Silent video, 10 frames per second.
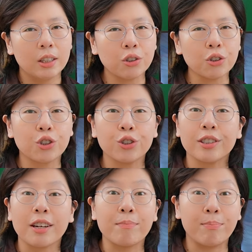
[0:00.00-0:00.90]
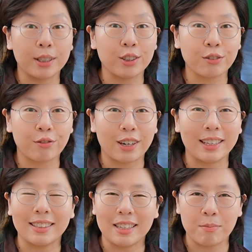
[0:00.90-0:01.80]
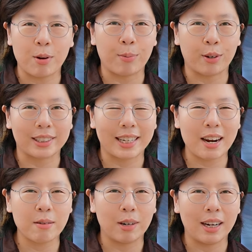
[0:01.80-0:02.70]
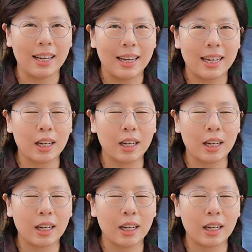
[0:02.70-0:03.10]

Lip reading: You should choose a budget-friendly Birdbox camera